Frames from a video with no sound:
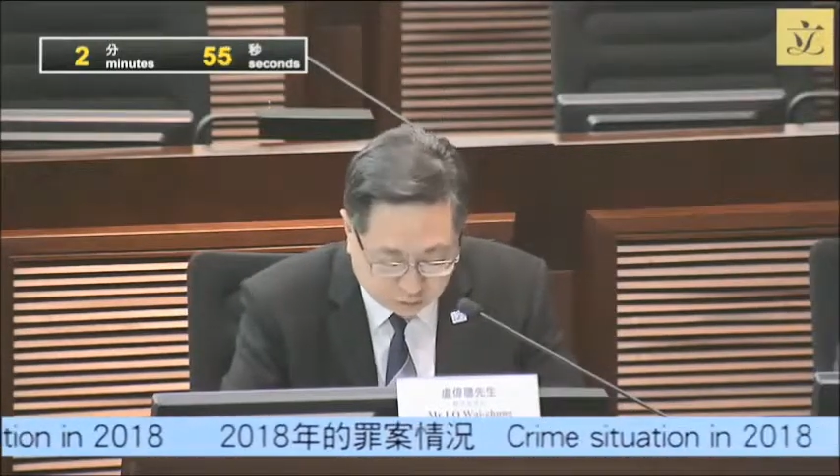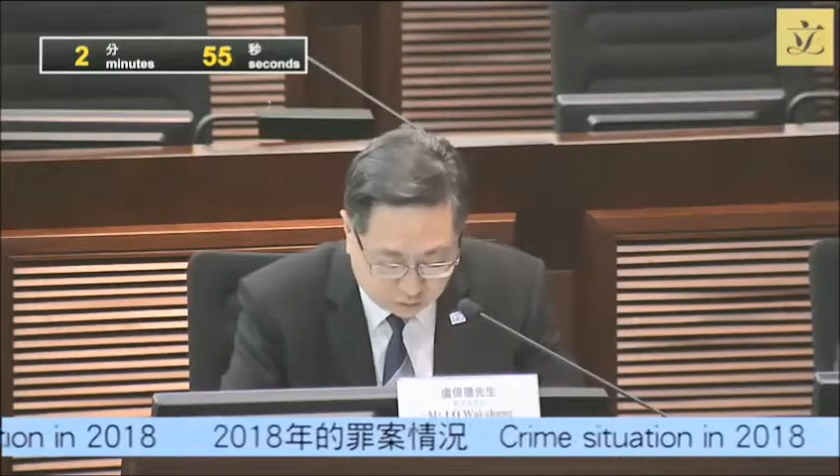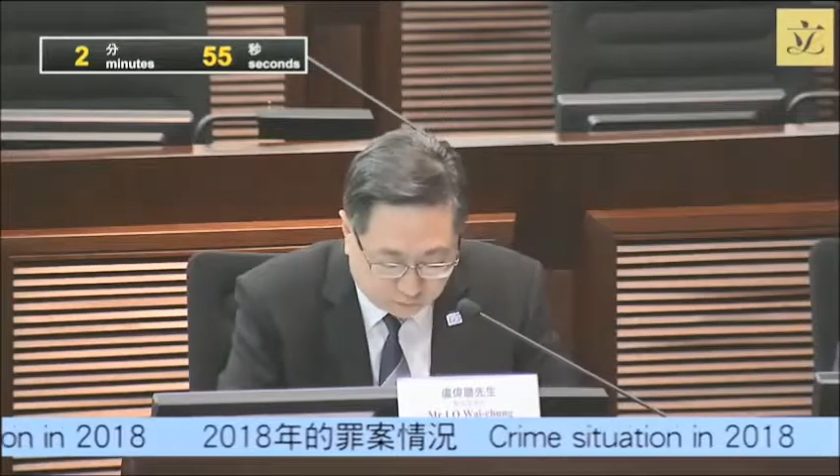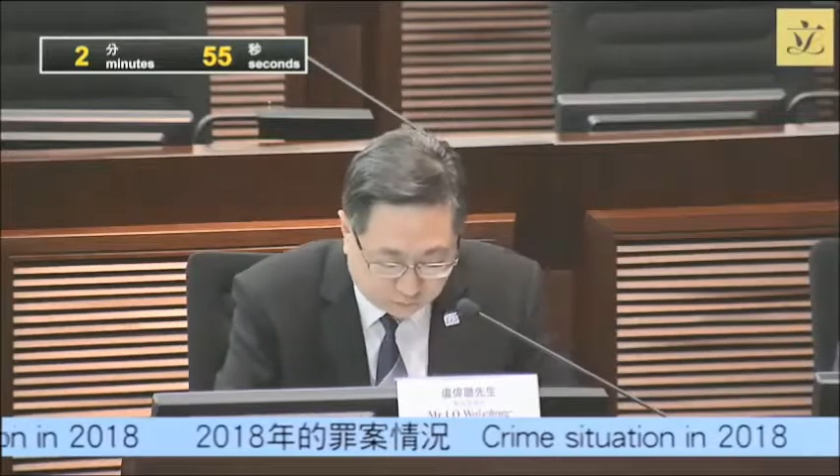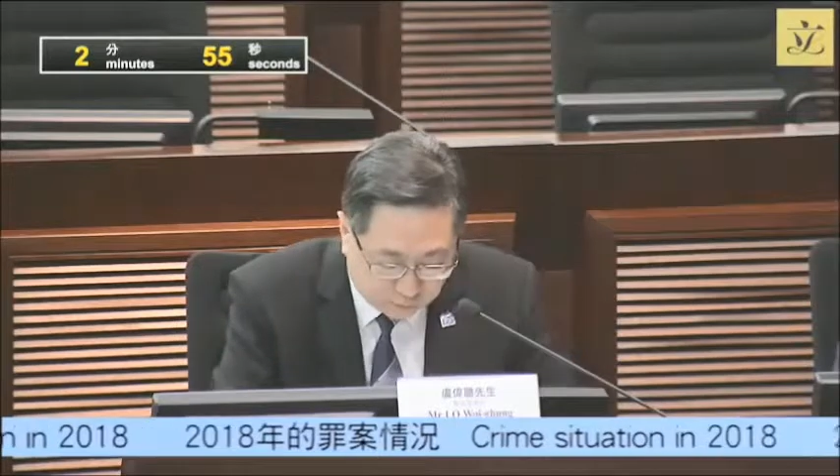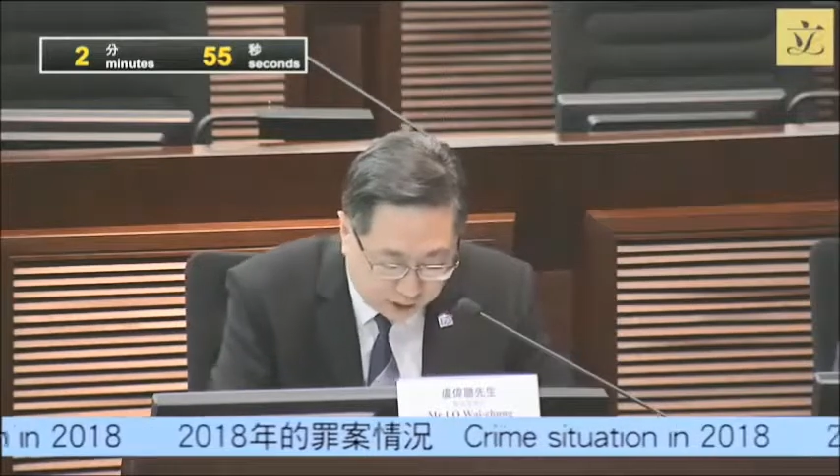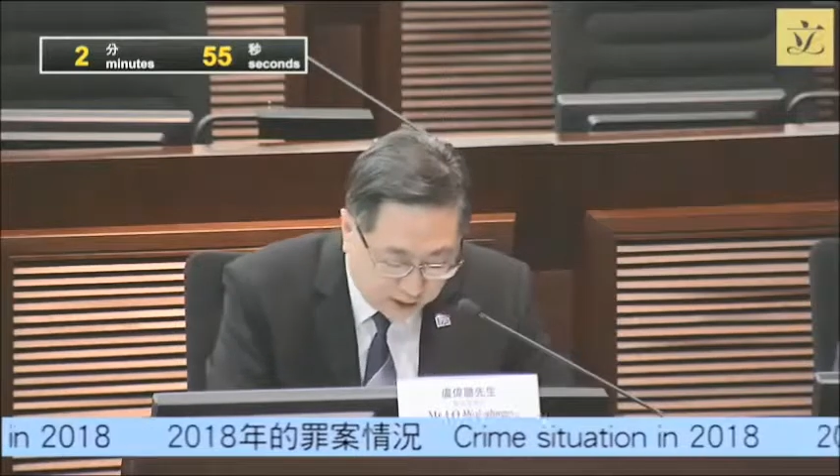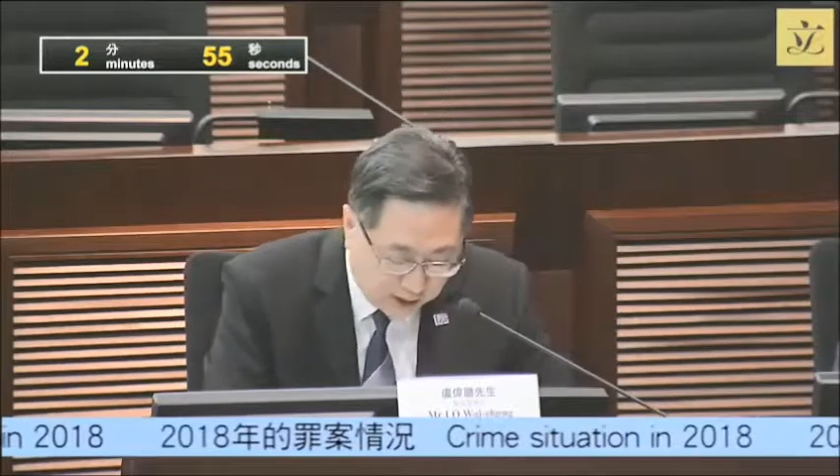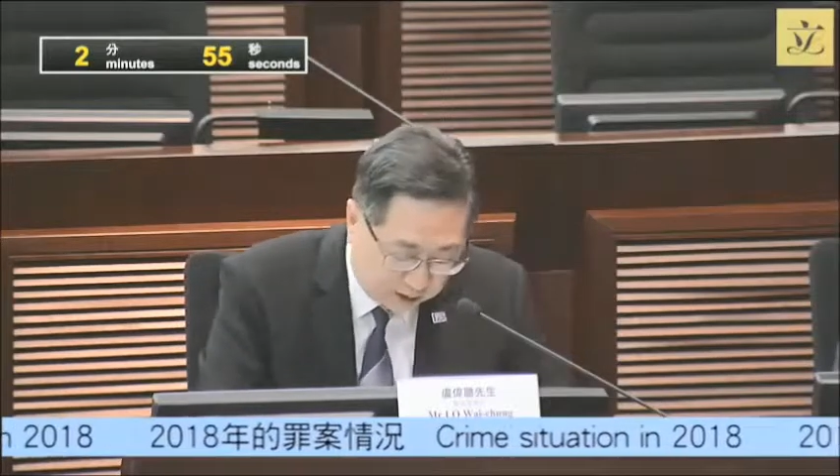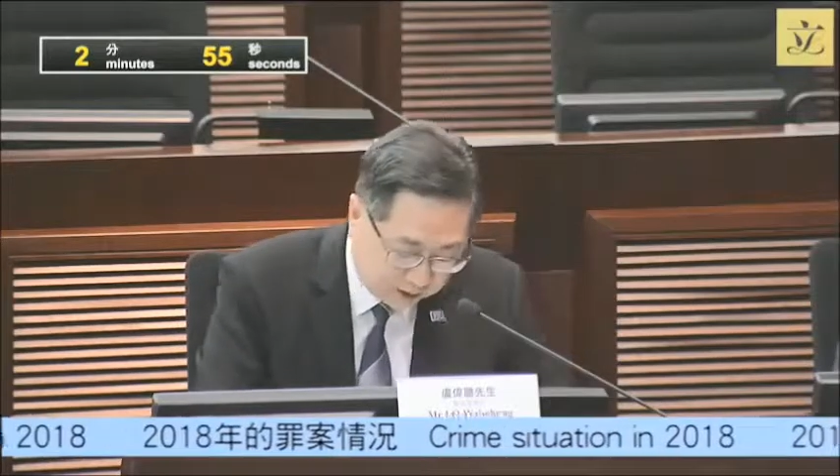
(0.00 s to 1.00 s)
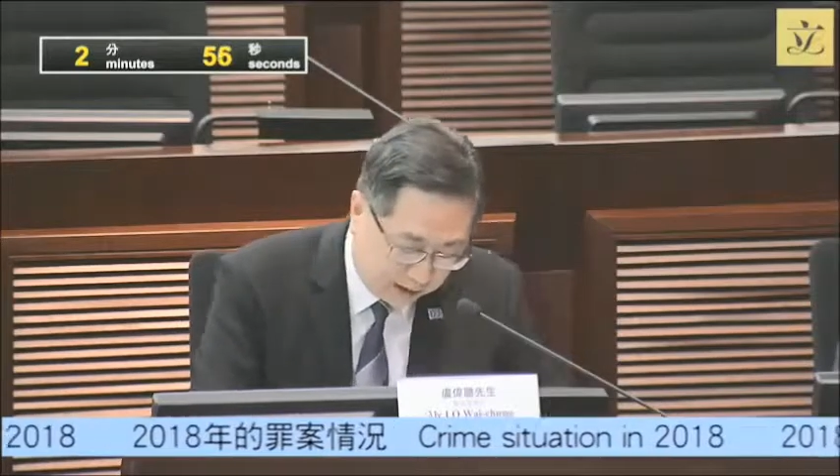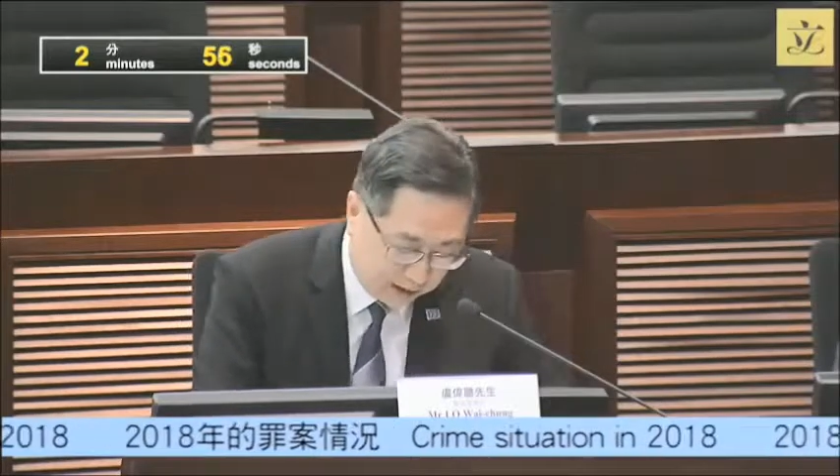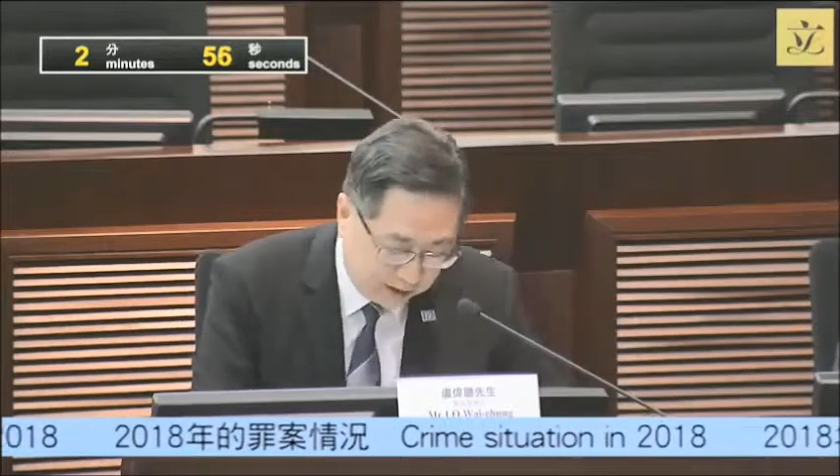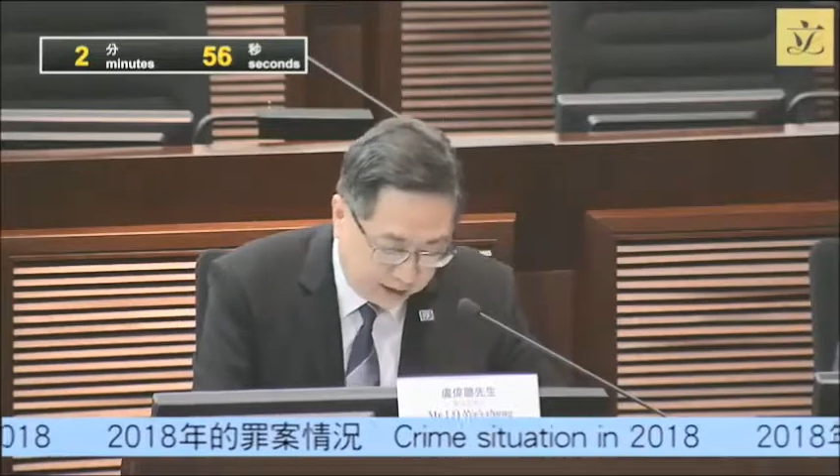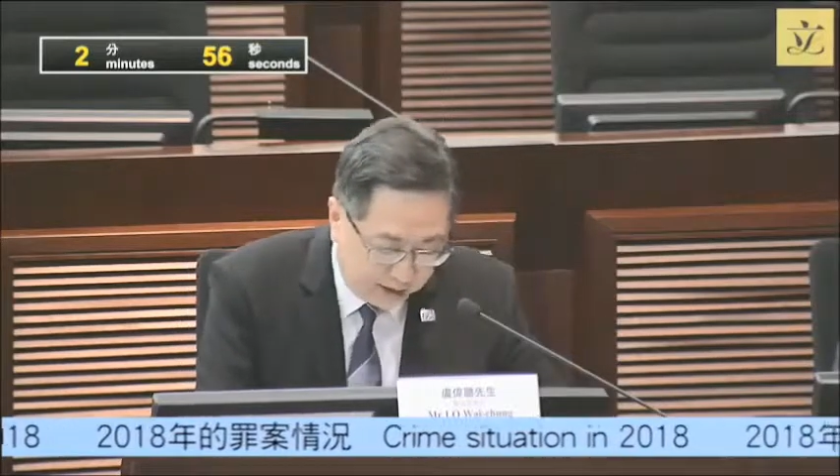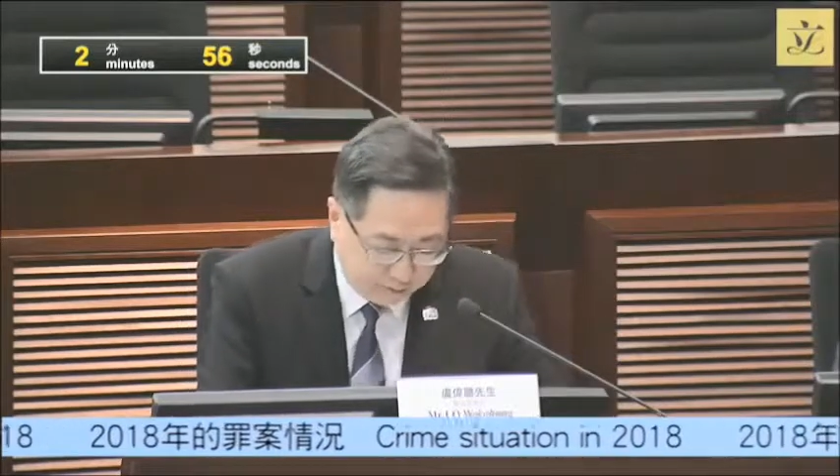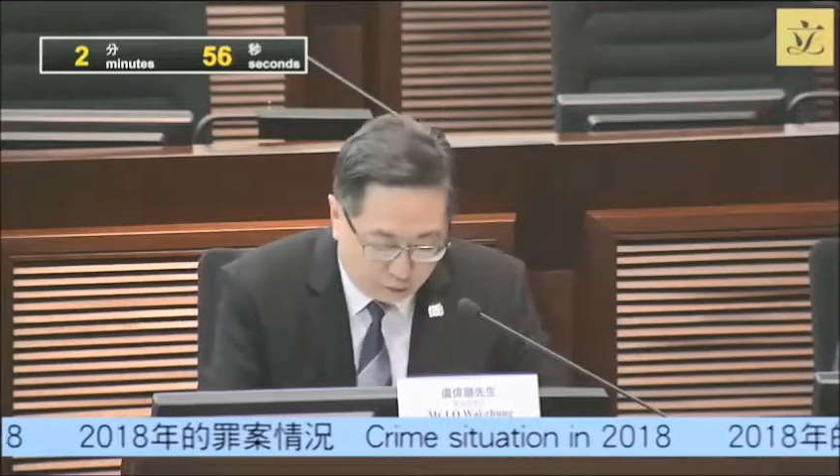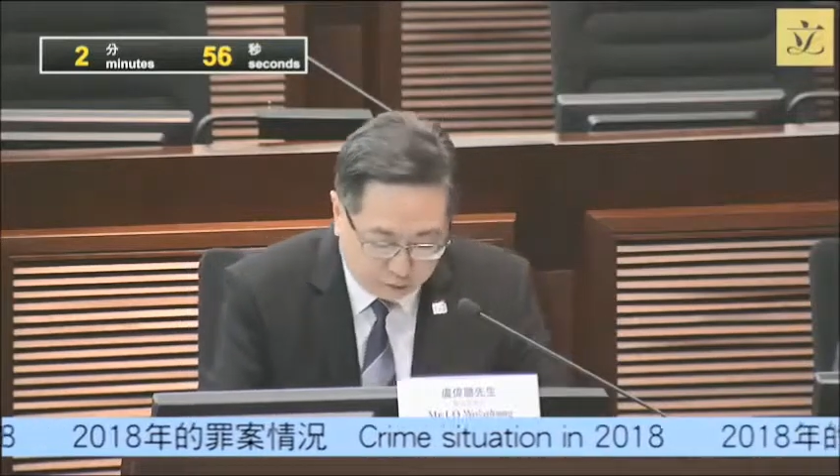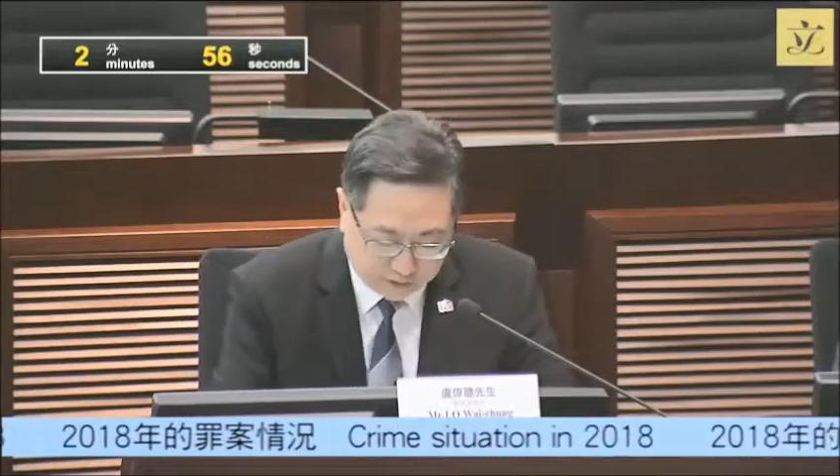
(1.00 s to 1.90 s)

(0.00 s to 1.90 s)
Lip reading: for publicity efforts,